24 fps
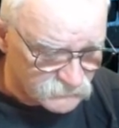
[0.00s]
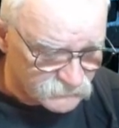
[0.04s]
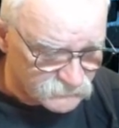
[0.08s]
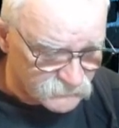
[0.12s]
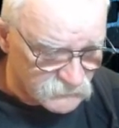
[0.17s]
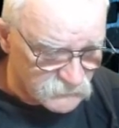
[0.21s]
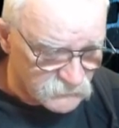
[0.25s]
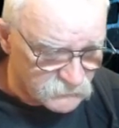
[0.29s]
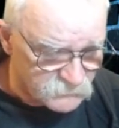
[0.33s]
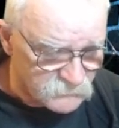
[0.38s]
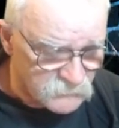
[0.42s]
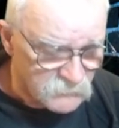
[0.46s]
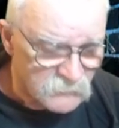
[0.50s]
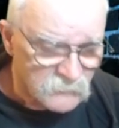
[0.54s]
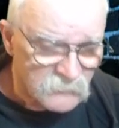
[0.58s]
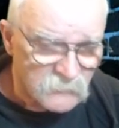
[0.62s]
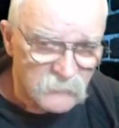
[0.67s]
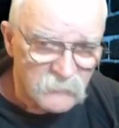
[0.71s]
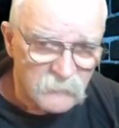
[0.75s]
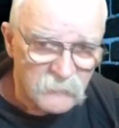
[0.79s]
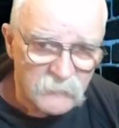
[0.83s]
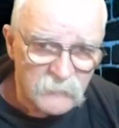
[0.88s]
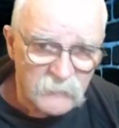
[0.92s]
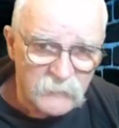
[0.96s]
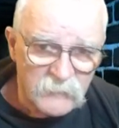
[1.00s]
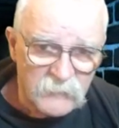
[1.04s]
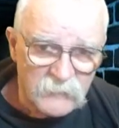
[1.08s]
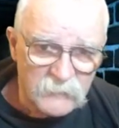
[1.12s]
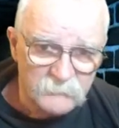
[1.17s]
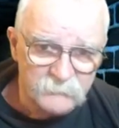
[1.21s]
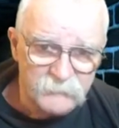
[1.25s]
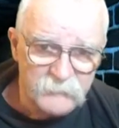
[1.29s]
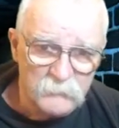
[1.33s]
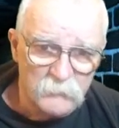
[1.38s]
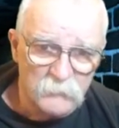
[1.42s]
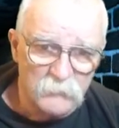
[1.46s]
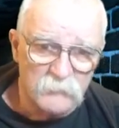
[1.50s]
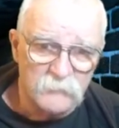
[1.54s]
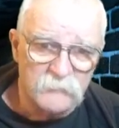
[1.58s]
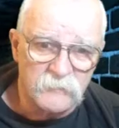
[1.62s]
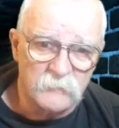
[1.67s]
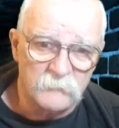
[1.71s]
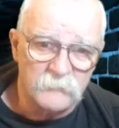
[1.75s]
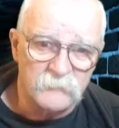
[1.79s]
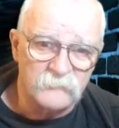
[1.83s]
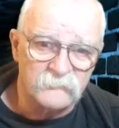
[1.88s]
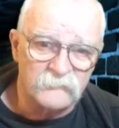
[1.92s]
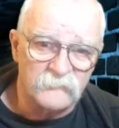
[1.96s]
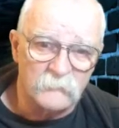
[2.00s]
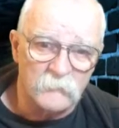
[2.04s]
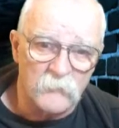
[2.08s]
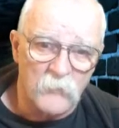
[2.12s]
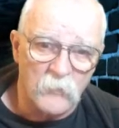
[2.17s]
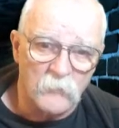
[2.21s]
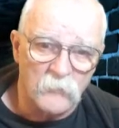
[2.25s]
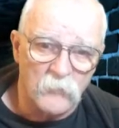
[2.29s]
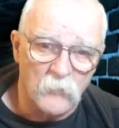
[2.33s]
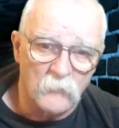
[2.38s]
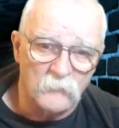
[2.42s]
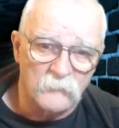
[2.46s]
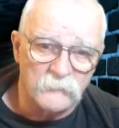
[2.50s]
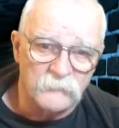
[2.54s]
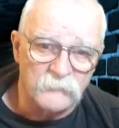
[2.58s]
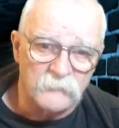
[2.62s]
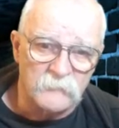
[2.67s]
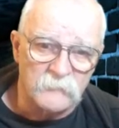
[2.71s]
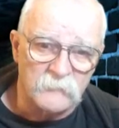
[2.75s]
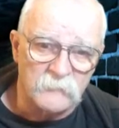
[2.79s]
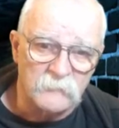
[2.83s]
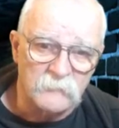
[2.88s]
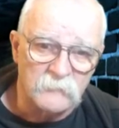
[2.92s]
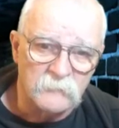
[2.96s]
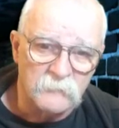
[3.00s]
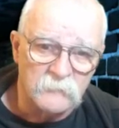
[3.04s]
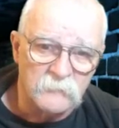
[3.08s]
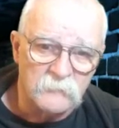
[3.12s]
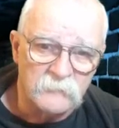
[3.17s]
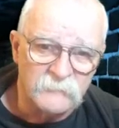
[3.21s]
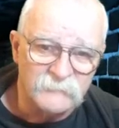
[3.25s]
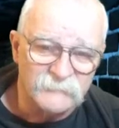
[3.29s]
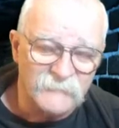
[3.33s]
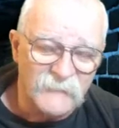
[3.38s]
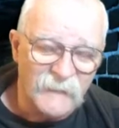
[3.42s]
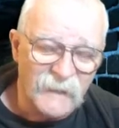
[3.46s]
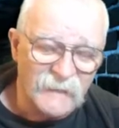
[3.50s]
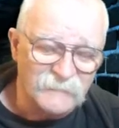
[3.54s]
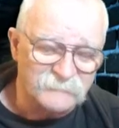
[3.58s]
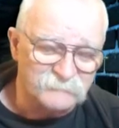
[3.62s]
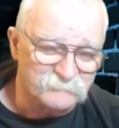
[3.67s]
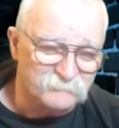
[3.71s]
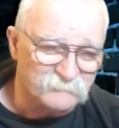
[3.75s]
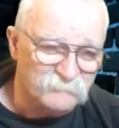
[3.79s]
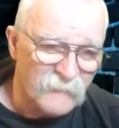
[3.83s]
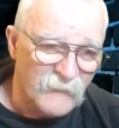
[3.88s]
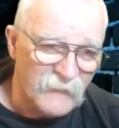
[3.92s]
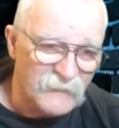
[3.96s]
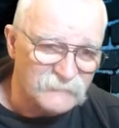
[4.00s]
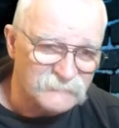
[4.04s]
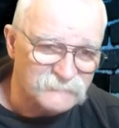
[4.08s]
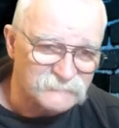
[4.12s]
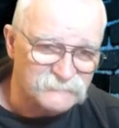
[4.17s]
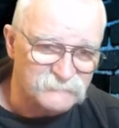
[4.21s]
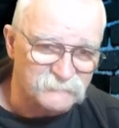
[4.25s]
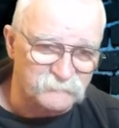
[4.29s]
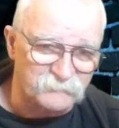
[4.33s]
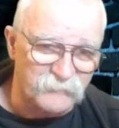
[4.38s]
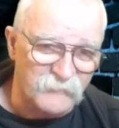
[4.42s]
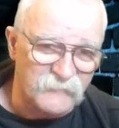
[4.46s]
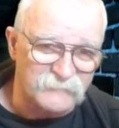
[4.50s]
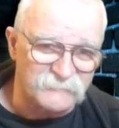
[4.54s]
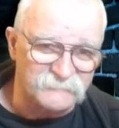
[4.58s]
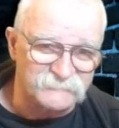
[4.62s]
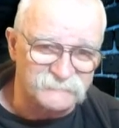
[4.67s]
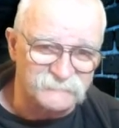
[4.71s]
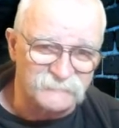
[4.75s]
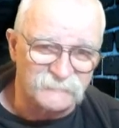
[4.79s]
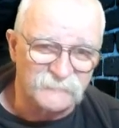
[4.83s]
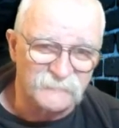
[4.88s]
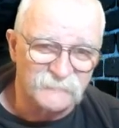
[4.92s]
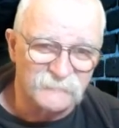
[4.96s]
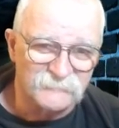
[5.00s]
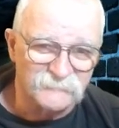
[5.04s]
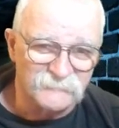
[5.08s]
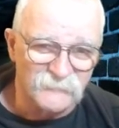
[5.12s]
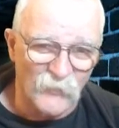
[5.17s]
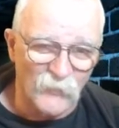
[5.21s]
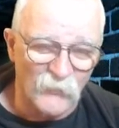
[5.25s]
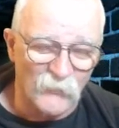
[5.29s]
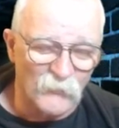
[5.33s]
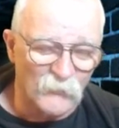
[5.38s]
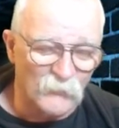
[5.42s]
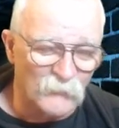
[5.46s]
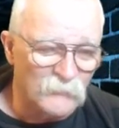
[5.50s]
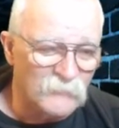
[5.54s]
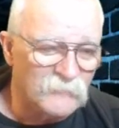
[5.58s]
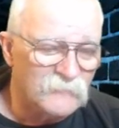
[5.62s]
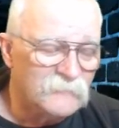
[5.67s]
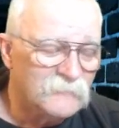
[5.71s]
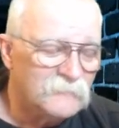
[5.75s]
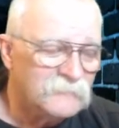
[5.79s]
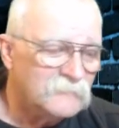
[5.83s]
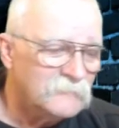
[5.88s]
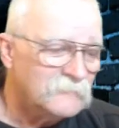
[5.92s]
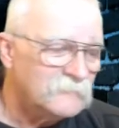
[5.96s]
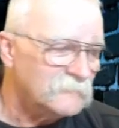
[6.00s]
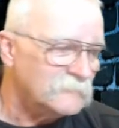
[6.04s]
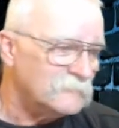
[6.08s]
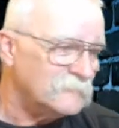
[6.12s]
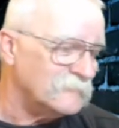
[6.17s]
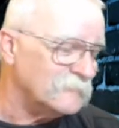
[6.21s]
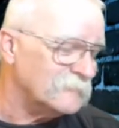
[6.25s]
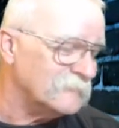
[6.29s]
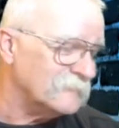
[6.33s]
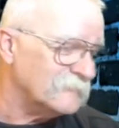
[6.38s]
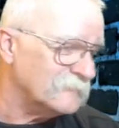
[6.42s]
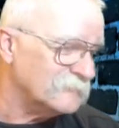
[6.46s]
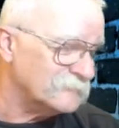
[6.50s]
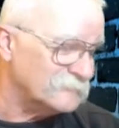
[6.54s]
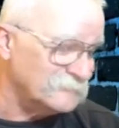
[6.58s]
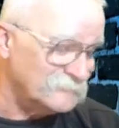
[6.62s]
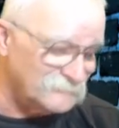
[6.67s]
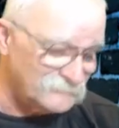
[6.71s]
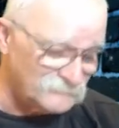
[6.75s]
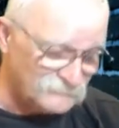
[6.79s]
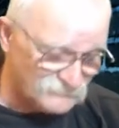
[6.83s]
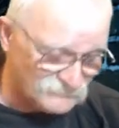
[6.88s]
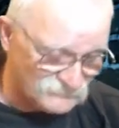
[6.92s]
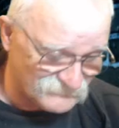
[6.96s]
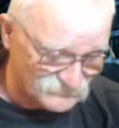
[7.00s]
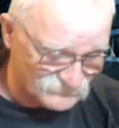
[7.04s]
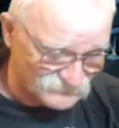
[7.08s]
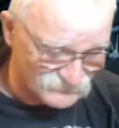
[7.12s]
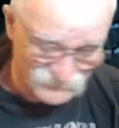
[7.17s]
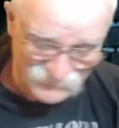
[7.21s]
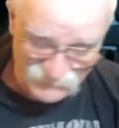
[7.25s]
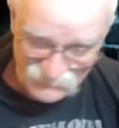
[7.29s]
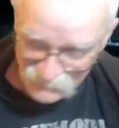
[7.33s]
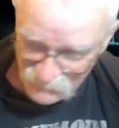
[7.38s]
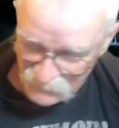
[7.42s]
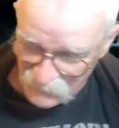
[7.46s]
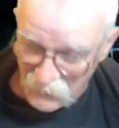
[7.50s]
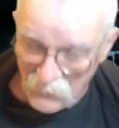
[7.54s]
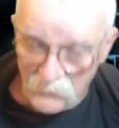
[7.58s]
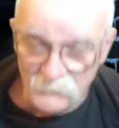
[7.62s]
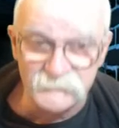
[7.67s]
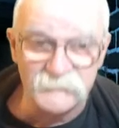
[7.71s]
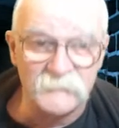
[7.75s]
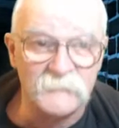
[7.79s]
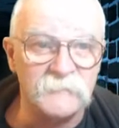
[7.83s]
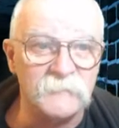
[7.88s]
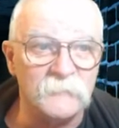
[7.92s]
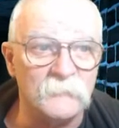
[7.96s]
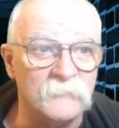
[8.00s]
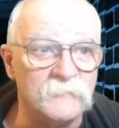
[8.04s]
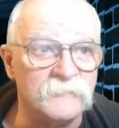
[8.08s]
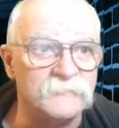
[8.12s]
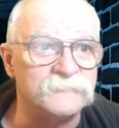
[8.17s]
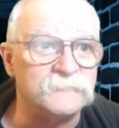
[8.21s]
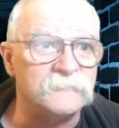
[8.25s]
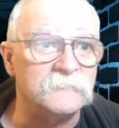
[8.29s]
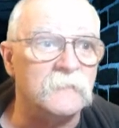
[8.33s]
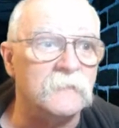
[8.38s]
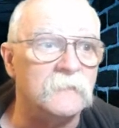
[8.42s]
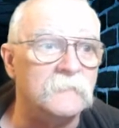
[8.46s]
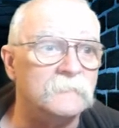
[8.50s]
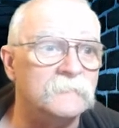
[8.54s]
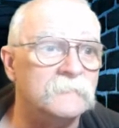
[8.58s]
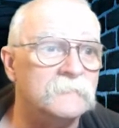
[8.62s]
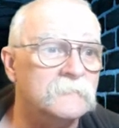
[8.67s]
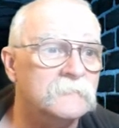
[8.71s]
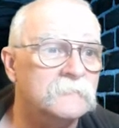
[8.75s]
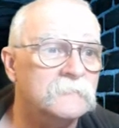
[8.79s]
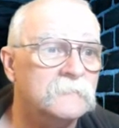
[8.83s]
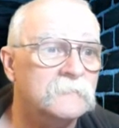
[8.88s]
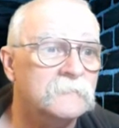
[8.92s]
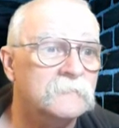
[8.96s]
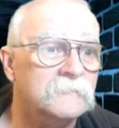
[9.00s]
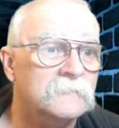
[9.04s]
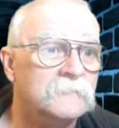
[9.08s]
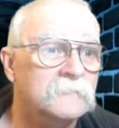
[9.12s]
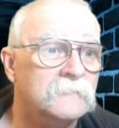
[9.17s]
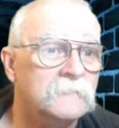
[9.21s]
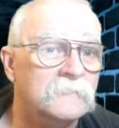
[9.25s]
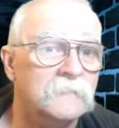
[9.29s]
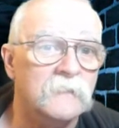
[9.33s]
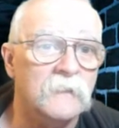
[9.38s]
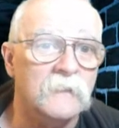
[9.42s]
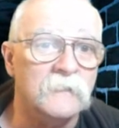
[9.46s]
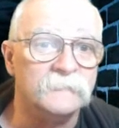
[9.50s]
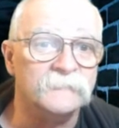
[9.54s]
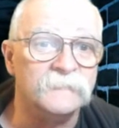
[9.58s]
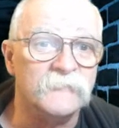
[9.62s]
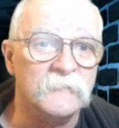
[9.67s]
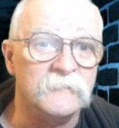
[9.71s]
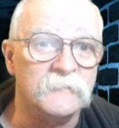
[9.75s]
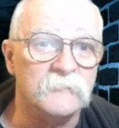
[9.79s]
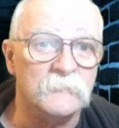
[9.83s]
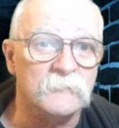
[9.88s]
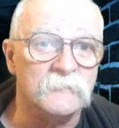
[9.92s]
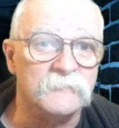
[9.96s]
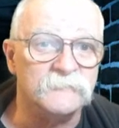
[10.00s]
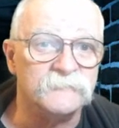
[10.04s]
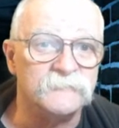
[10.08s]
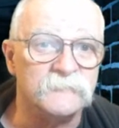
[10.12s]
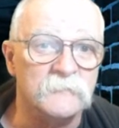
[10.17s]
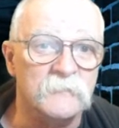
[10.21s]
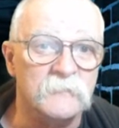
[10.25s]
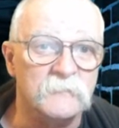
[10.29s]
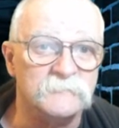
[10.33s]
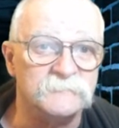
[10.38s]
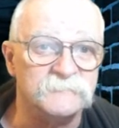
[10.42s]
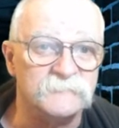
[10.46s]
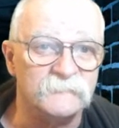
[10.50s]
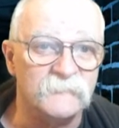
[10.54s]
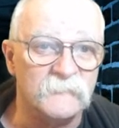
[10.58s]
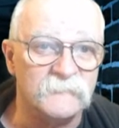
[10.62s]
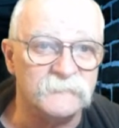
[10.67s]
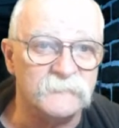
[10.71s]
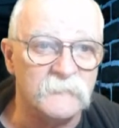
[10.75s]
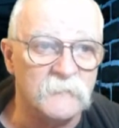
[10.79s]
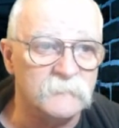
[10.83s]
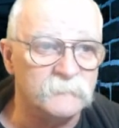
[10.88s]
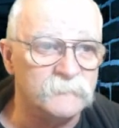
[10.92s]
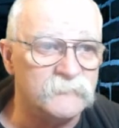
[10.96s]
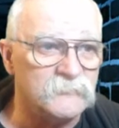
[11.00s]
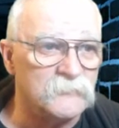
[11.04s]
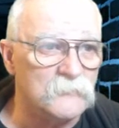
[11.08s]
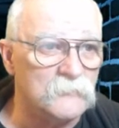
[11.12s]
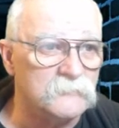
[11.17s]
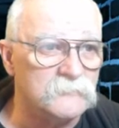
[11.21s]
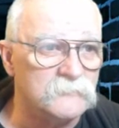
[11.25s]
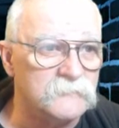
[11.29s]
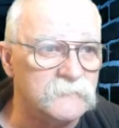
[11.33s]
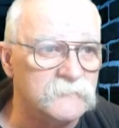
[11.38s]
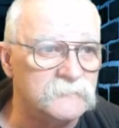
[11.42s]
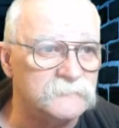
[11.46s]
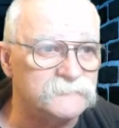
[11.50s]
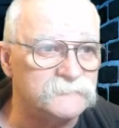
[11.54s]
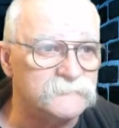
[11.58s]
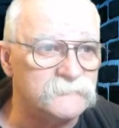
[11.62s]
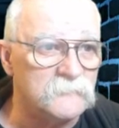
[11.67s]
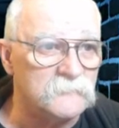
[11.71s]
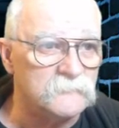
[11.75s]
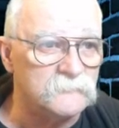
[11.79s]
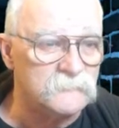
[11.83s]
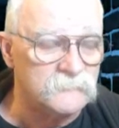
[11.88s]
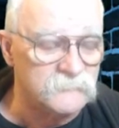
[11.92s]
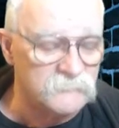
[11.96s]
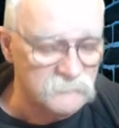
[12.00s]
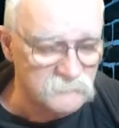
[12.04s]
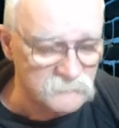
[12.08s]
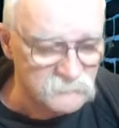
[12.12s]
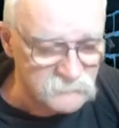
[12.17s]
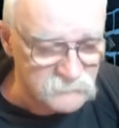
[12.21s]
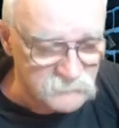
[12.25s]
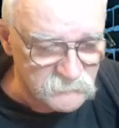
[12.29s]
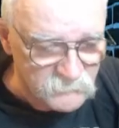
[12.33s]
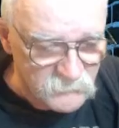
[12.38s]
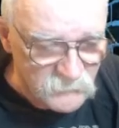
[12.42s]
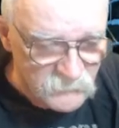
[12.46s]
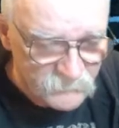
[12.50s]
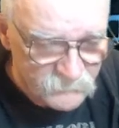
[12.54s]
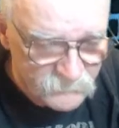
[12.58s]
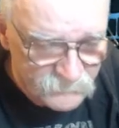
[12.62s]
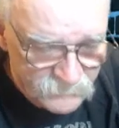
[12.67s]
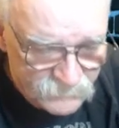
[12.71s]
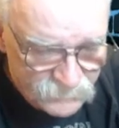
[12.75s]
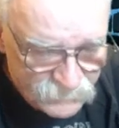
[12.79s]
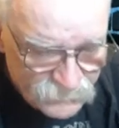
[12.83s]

the time. And people were coming from all over not MySpace, no. Uh, I'll tell you what it's called. I'll tell you what it's called, because if I type in Olean's Children, it'll come up.